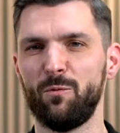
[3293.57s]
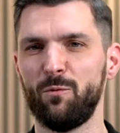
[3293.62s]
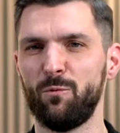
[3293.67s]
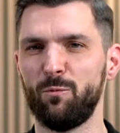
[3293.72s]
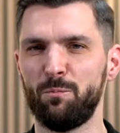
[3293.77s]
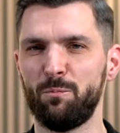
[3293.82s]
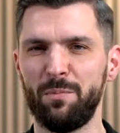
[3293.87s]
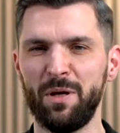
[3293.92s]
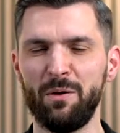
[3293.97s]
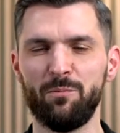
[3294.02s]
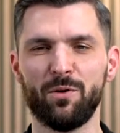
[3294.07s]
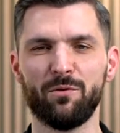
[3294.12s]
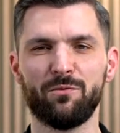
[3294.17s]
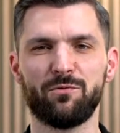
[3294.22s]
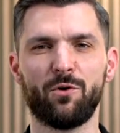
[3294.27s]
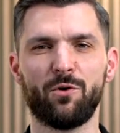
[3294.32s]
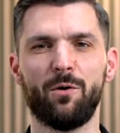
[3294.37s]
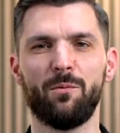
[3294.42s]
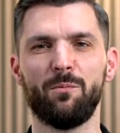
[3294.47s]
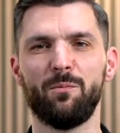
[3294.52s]
People
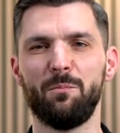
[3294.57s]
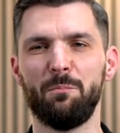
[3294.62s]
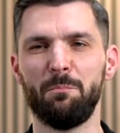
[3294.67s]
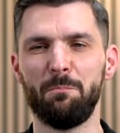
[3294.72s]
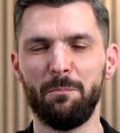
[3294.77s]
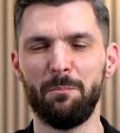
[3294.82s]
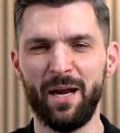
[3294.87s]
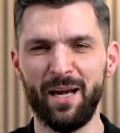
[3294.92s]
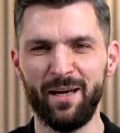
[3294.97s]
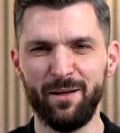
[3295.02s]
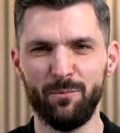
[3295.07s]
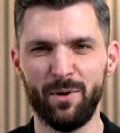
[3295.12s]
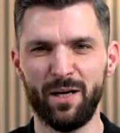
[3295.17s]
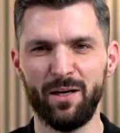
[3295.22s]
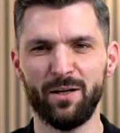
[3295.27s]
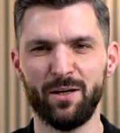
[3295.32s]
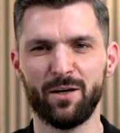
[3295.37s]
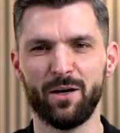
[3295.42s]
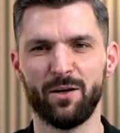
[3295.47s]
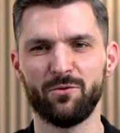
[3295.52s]
from many, many
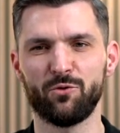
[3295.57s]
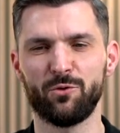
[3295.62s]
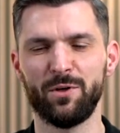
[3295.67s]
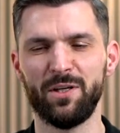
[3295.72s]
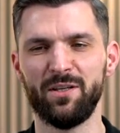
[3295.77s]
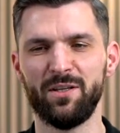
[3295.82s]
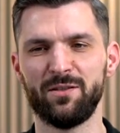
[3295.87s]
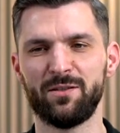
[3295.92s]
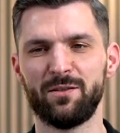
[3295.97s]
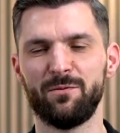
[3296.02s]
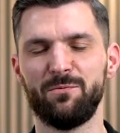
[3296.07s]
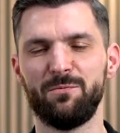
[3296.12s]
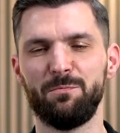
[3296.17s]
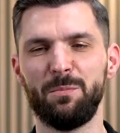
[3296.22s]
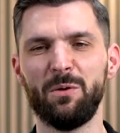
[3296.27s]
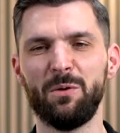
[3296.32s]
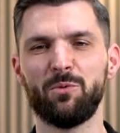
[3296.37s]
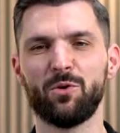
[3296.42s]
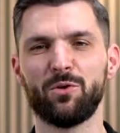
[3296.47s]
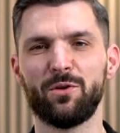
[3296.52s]
countries,
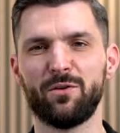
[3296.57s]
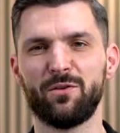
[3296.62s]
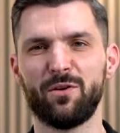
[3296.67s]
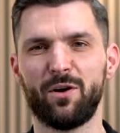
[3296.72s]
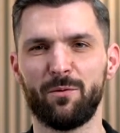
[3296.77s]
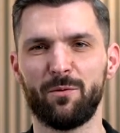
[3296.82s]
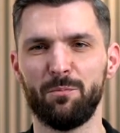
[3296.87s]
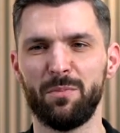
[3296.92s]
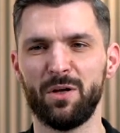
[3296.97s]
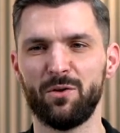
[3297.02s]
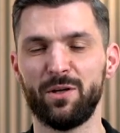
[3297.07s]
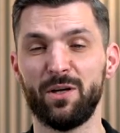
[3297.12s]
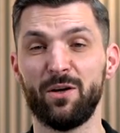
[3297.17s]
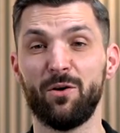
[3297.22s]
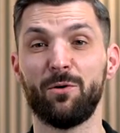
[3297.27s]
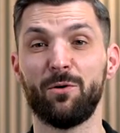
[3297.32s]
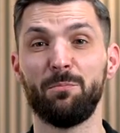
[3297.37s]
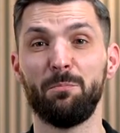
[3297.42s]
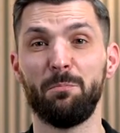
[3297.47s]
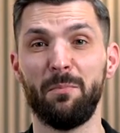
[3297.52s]
people that are building
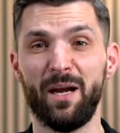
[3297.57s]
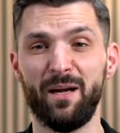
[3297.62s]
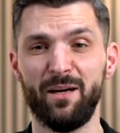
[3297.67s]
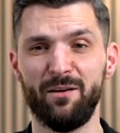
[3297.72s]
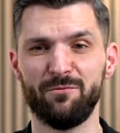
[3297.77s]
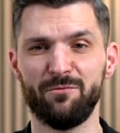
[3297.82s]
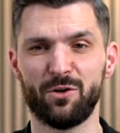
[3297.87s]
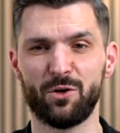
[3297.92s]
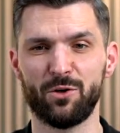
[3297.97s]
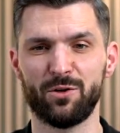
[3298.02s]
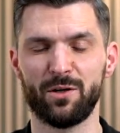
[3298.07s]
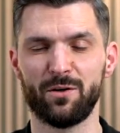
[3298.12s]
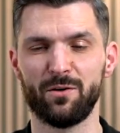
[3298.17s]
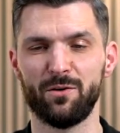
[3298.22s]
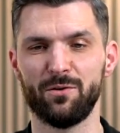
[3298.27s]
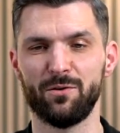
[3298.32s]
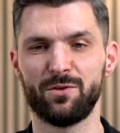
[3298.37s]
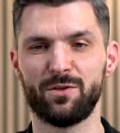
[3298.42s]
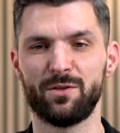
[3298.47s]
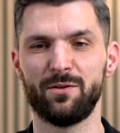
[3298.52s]
on many
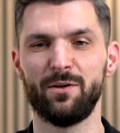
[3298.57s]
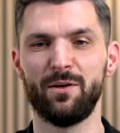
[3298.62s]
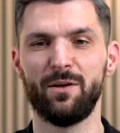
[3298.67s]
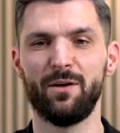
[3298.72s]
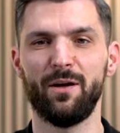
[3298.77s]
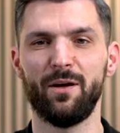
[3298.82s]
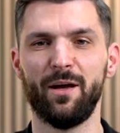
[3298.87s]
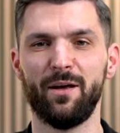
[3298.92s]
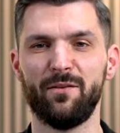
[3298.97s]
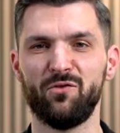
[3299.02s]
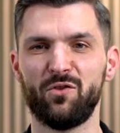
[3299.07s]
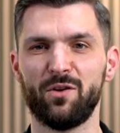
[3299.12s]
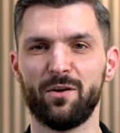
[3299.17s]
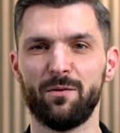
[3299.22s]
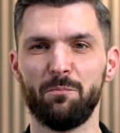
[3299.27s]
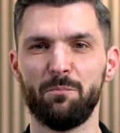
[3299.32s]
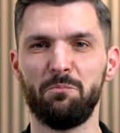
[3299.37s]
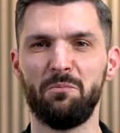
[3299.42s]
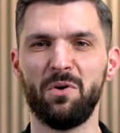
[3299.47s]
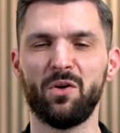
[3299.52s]
verticals, and
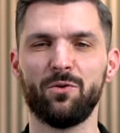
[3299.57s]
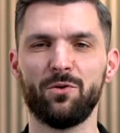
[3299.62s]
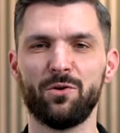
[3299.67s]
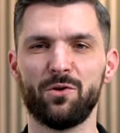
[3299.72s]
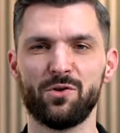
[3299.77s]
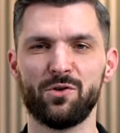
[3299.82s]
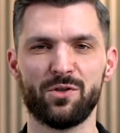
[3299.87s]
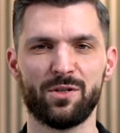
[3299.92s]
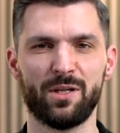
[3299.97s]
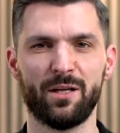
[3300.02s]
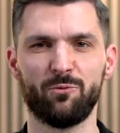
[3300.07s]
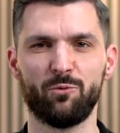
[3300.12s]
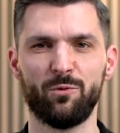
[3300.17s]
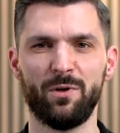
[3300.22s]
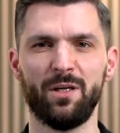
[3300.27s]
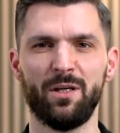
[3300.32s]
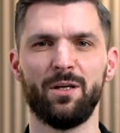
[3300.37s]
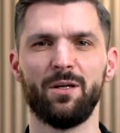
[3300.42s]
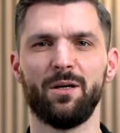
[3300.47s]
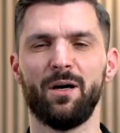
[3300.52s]
builders that
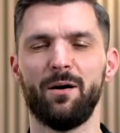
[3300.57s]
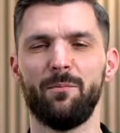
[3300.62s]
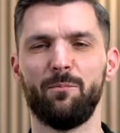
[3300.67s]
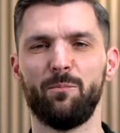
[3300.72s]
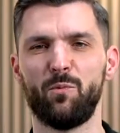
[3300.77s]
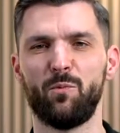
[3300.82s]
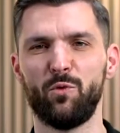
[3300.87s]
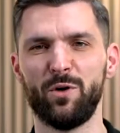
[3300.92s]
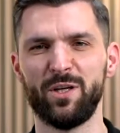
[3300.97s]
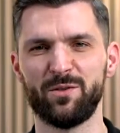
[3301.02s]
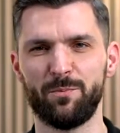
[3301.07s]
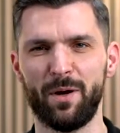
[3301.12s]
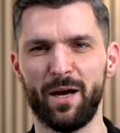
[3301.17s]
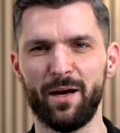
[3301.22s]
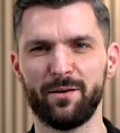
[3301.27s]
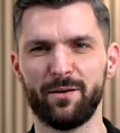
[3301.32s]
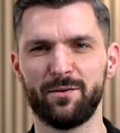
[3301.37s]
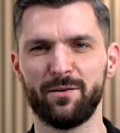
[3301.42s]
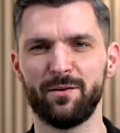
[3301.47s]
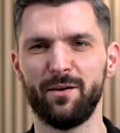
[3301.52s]
we
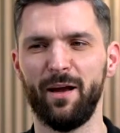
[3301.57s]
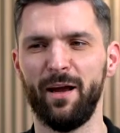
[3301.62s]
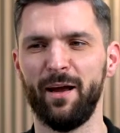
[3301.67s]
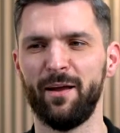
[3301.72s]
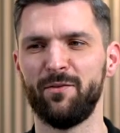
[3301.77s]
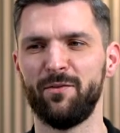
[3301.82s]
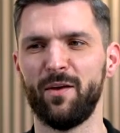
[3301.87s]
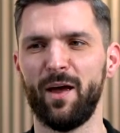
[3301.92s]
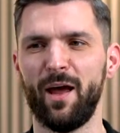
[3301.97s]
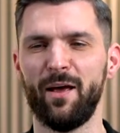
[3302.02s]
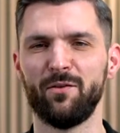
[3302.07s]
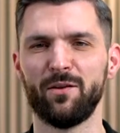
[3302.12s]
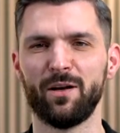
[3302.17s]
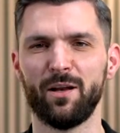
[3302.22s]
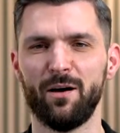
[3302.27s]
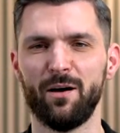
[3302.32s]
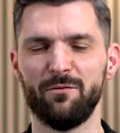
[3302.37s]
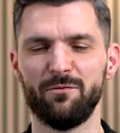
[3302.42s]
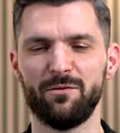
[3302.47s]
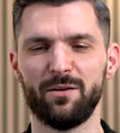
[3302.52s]
respect and love.